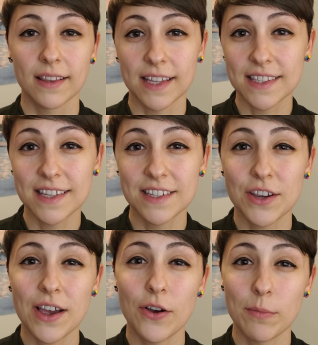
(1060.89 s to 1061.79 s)
Listen to
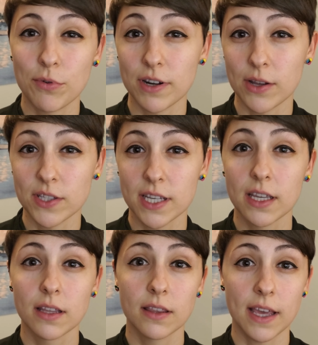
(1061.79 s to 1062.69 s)
how I'm
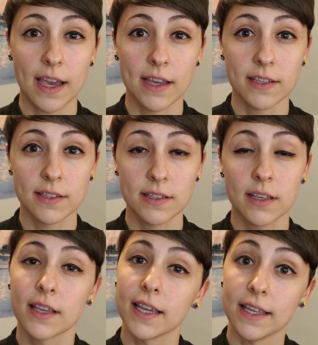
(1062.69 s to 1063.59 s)
pronouncing the S
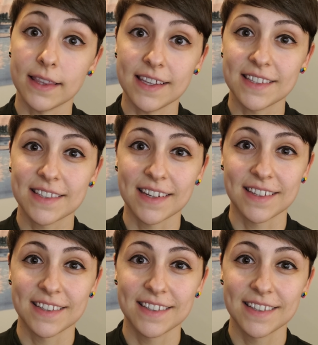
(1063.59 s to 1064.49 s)
in these
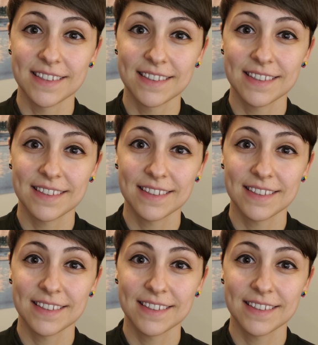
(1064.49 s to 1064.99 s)
sentences.